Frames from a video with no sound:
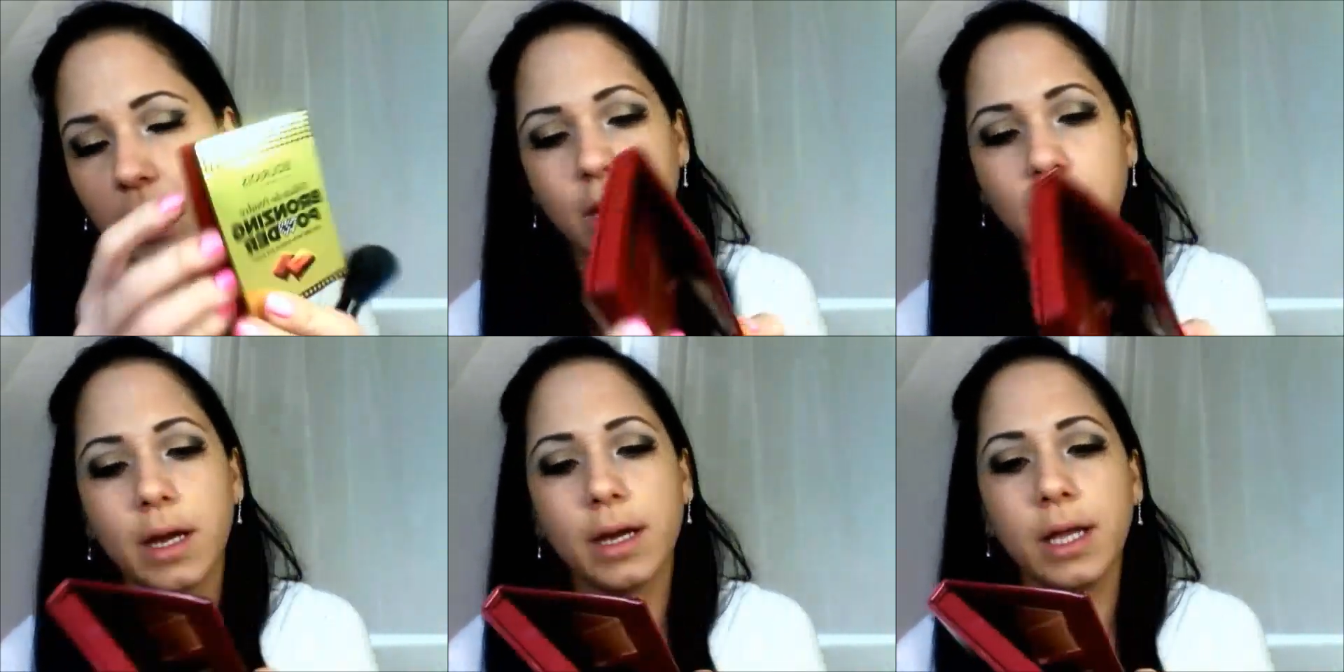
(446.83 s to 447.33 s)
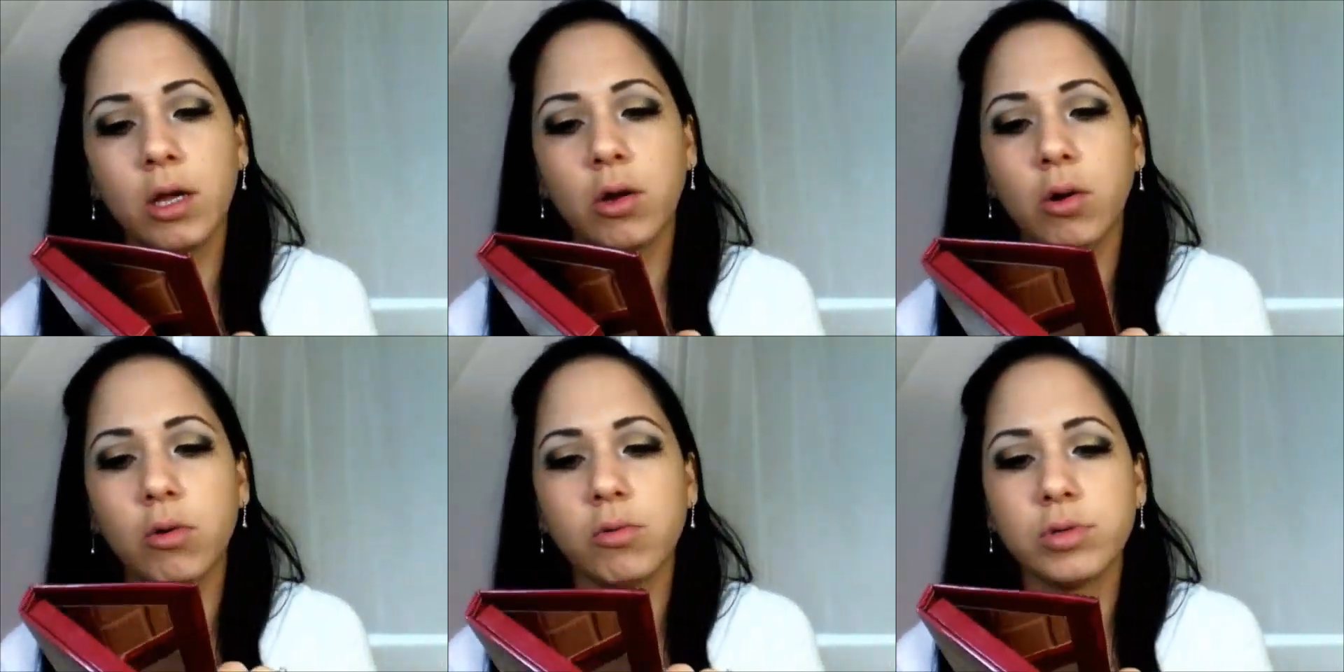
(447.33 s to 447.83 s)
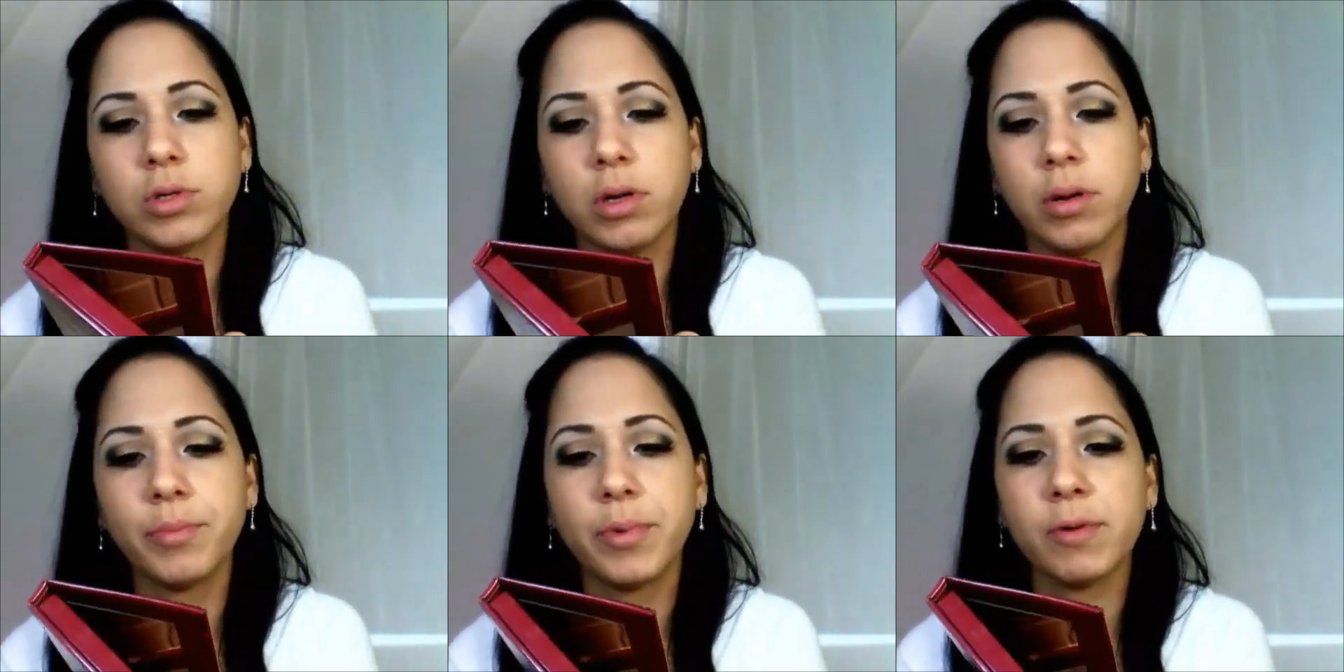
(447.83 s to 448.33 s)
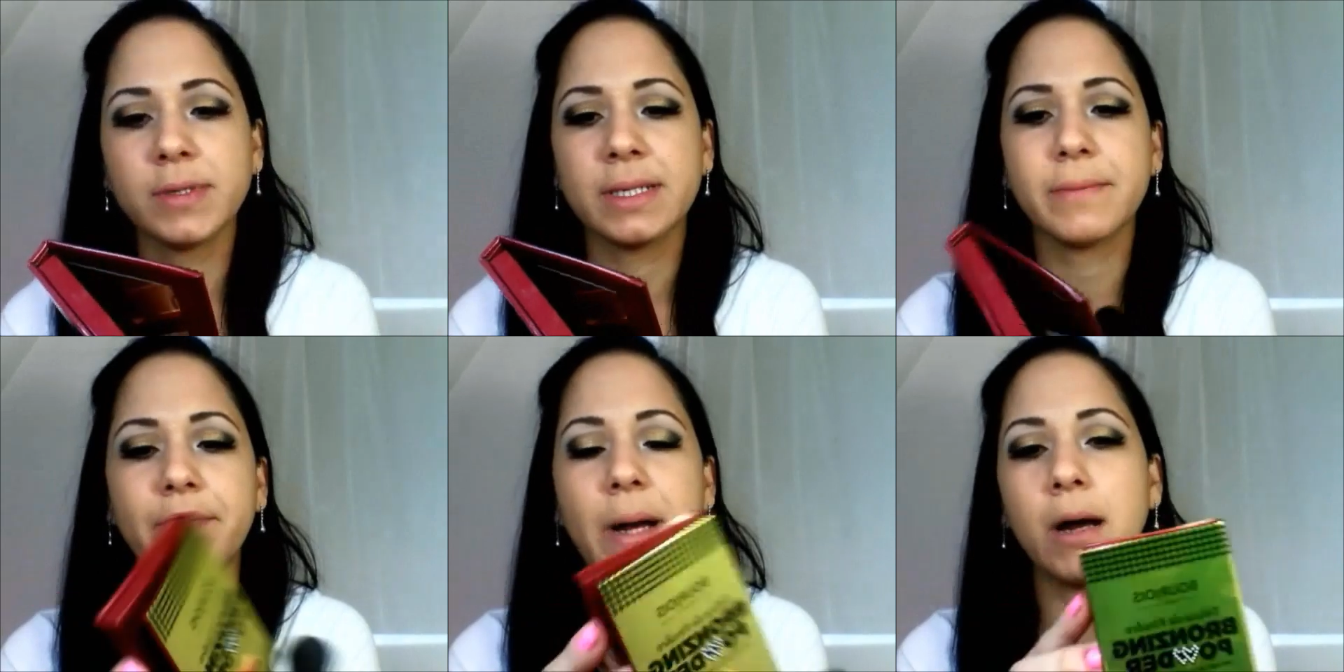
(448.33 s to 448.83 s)
It's called
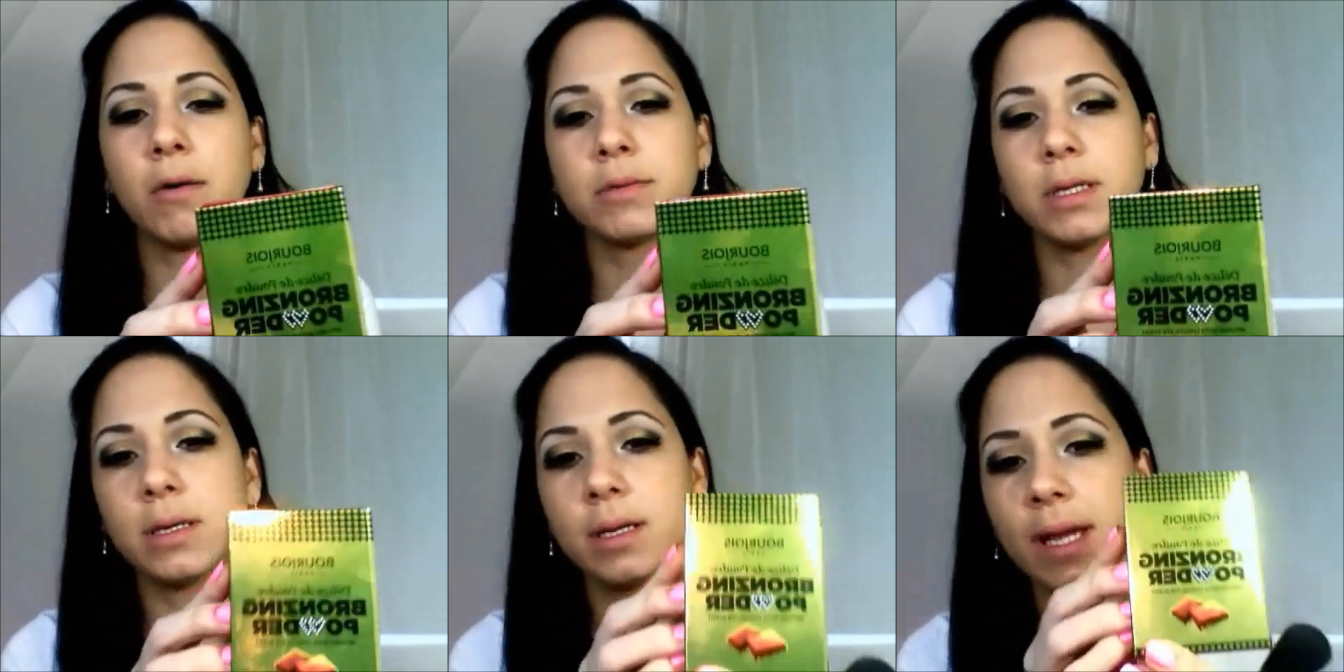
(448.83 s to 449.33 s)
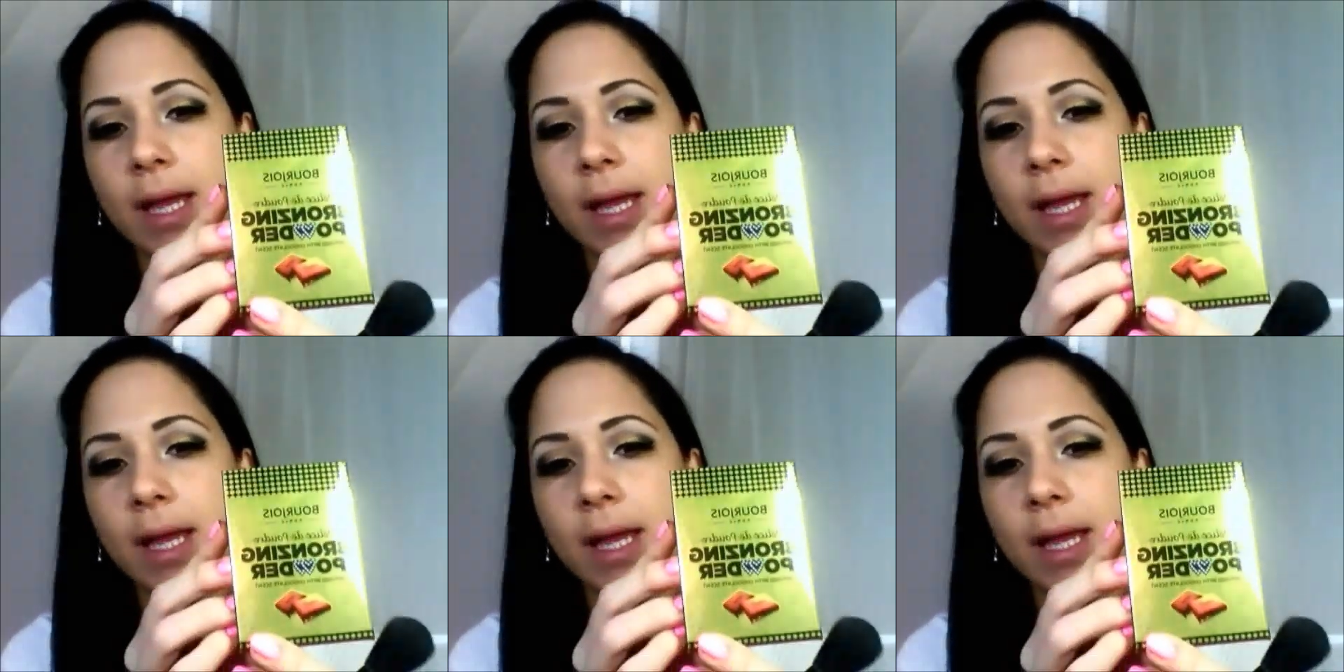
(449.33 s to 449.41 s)
Bronzing Powder.